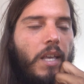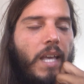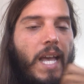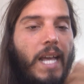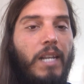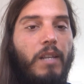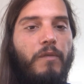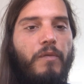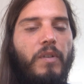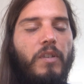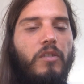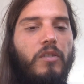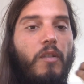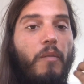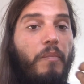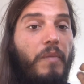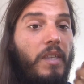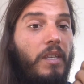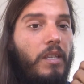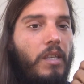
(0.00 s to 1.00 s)
and if it's
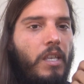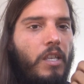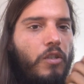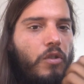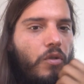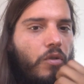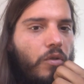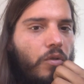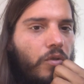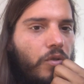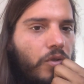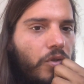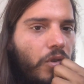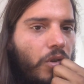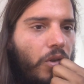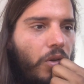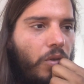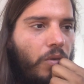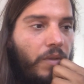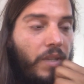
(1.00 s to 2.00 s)
something in your
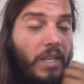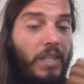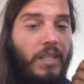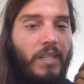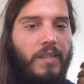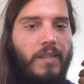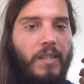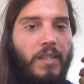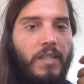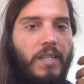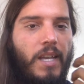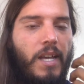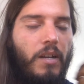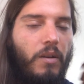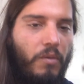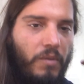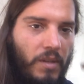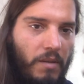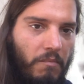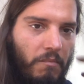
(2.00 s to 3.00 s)
control then it's the
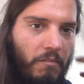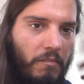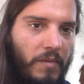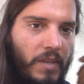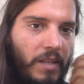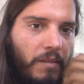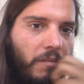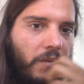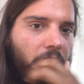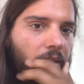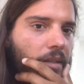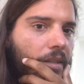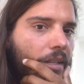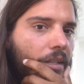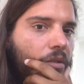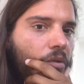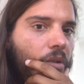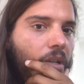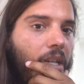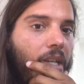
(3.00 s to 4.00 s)
shadow then the, the
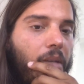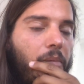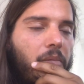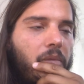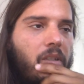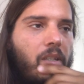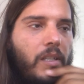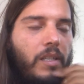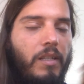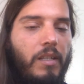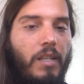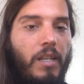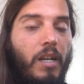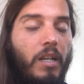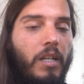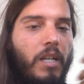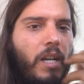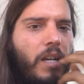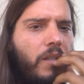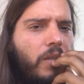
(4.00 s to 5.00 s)
dreams and the
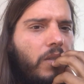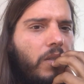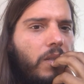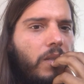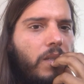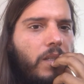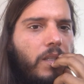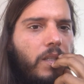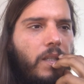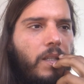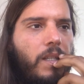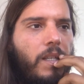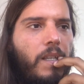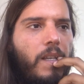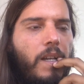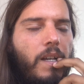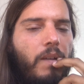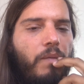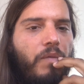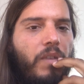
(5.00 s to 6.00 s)
unconscious and the
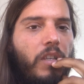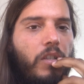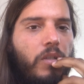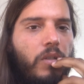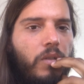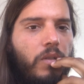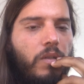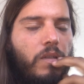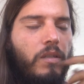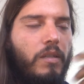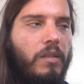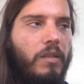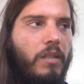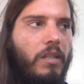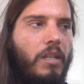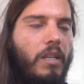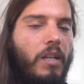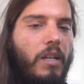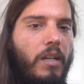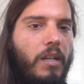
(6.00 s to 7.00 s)
uh, visions and
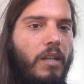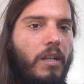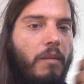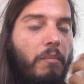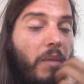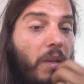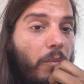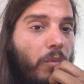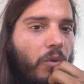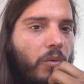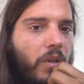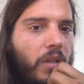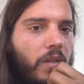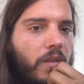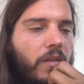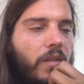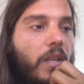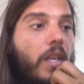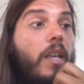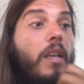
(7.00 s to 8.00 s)
the uh,
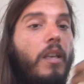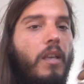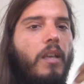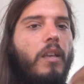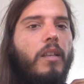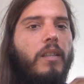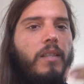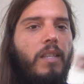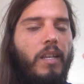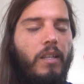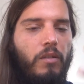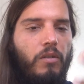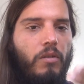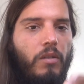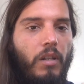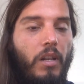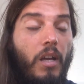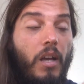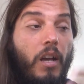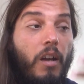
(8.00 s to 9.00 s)
memories then your
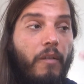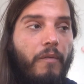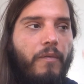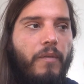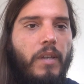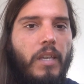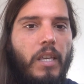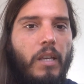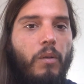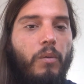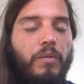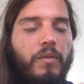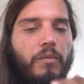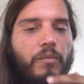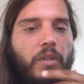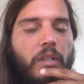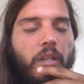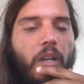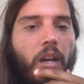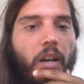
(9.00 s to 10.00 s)
love heals
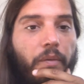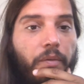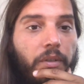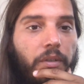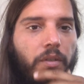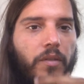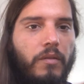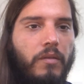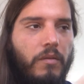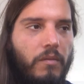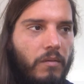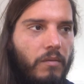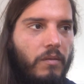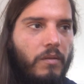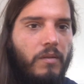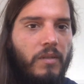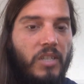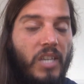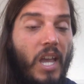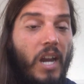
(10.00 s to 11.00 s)
recovers
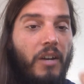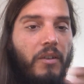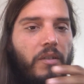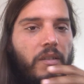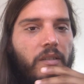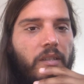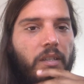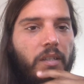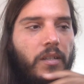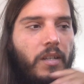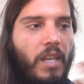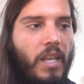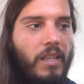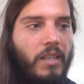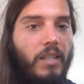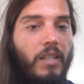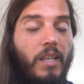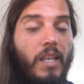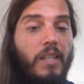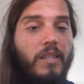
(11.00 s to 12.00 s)
shares it
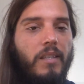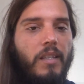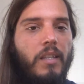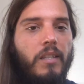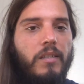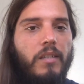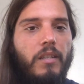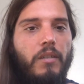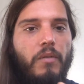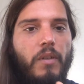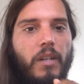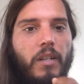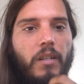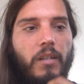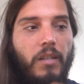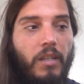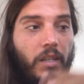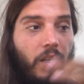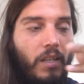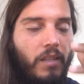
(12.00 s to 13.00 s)
and it gets
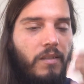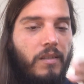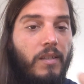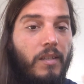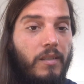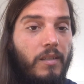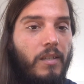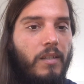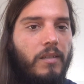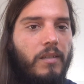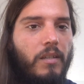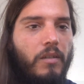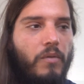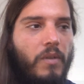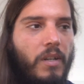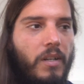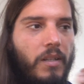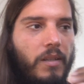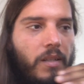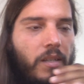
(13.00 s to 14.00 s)
integrated it gets
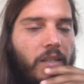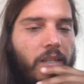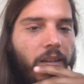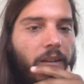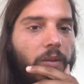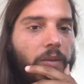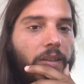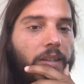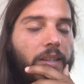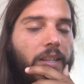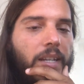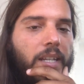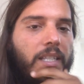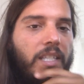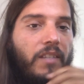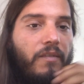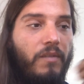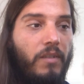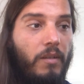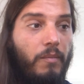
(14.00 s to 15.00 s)
disintegrated the shadow the
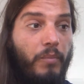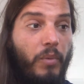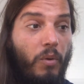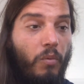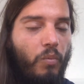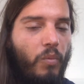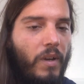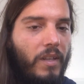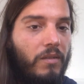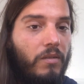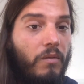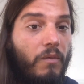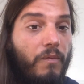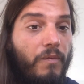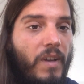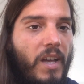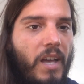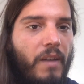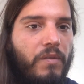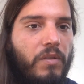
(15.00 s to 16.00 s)
negativity but what
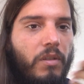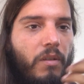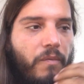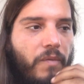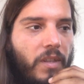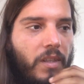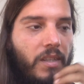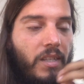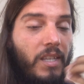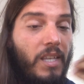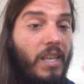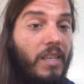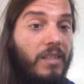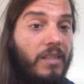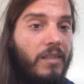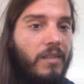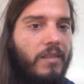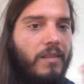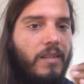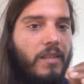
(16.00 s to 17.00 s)
survives of it the
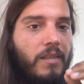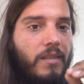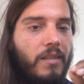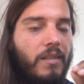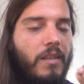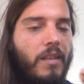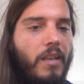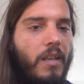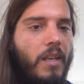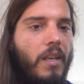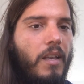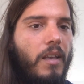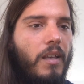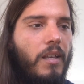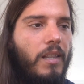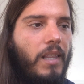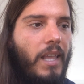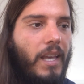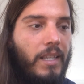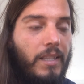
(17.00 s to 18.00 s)
essence this
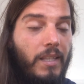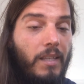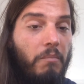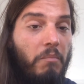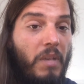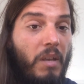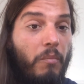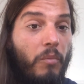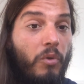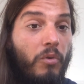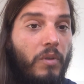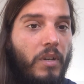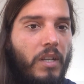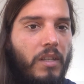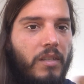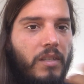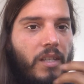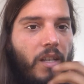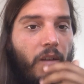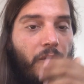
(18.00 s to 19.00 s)
like the memory
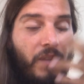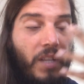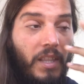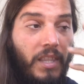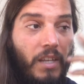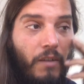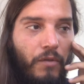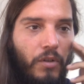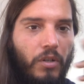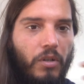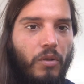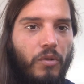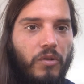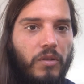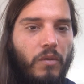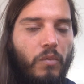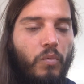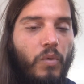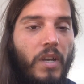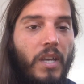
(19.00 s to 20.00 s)
itself that never goes
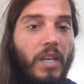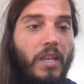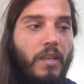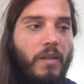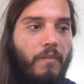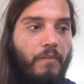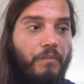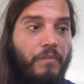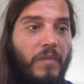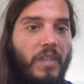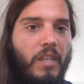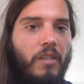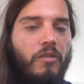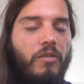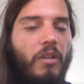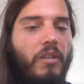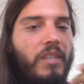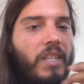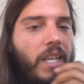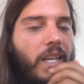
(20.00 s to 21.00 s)
away is
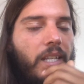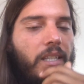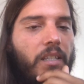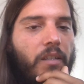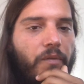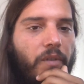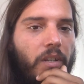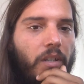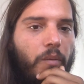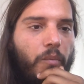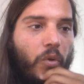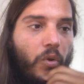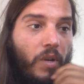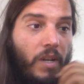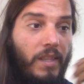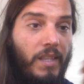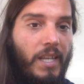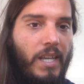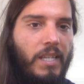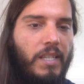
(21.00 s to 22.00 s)
not negative anymore
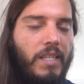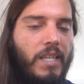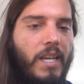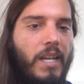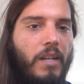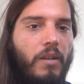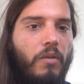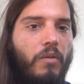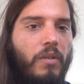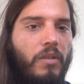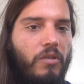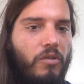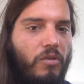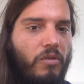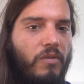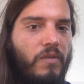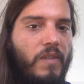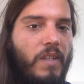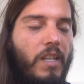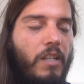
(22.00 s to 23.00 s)
and that shadow is
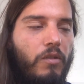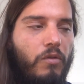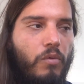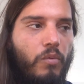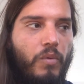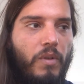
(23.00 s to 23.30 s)
just there to